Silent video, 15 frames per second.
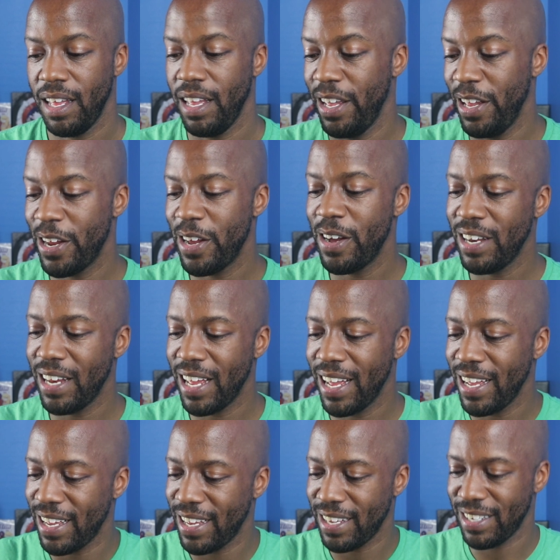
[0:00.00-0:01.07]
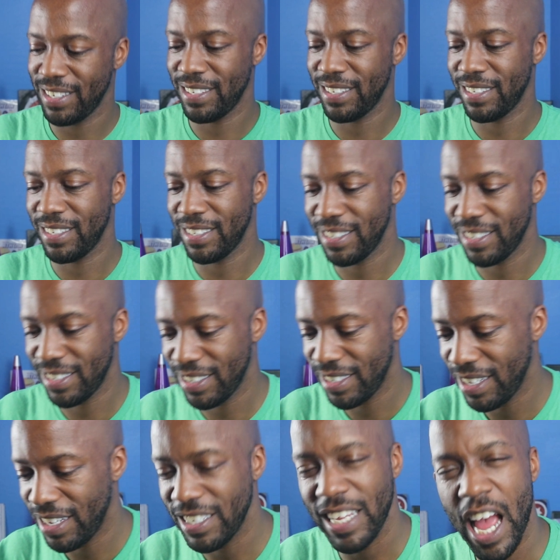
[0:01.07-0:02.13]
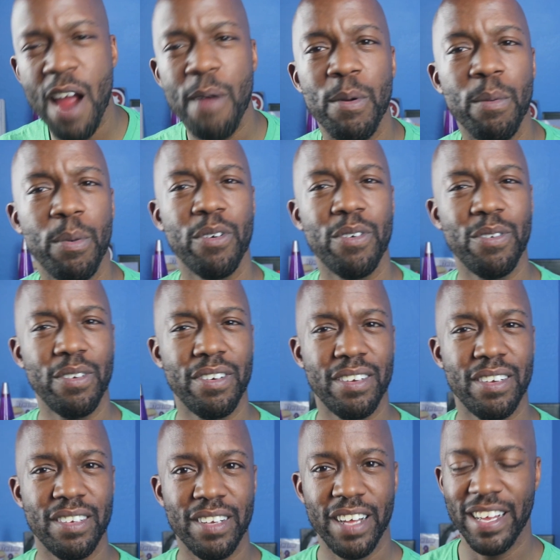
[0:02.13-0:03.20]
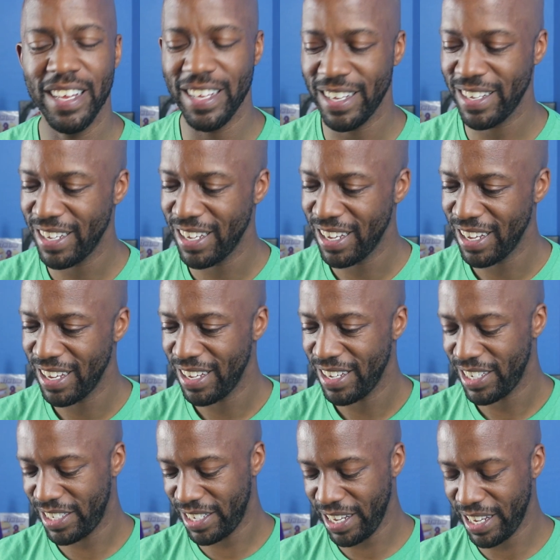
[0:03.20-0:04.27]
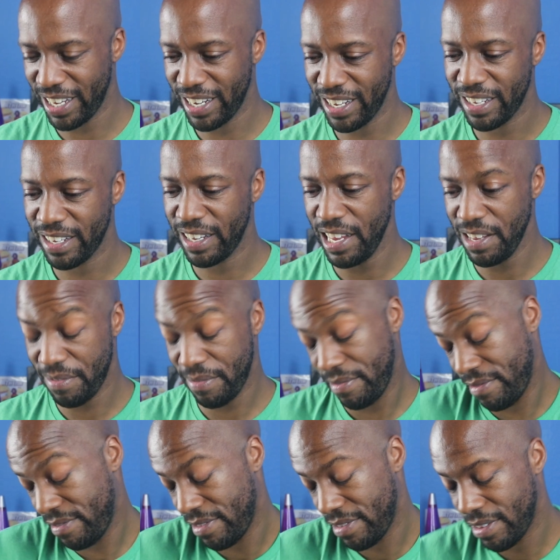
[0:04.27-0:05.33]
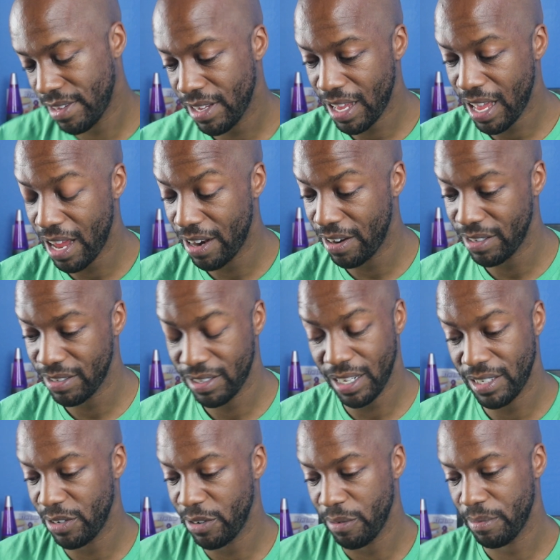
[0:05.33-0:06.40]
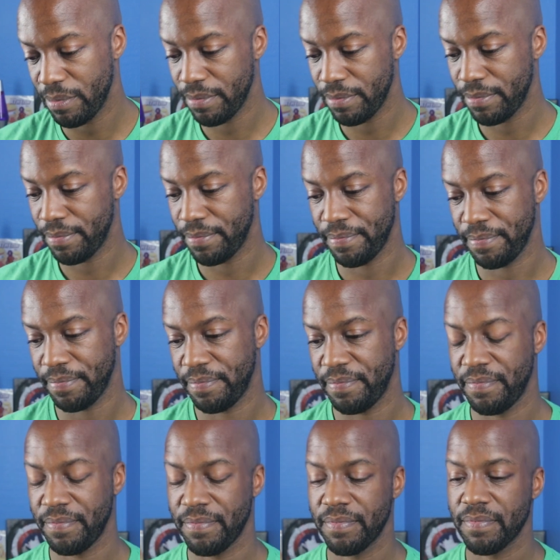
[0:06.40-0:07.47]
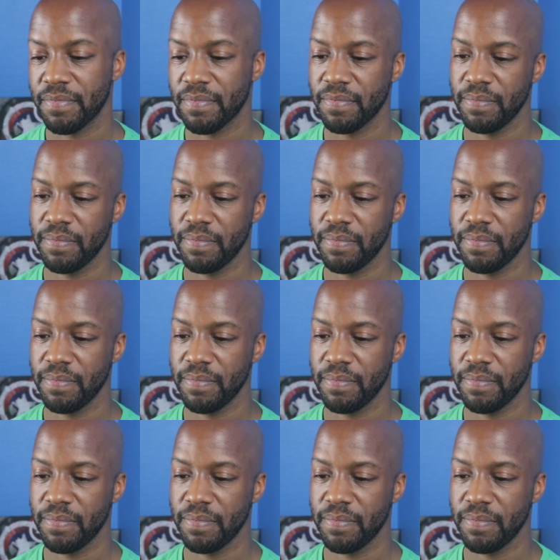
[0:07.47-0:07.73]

you know, like, it's admirable. Shit, that's, I don't know, that's dope. Ain't nothing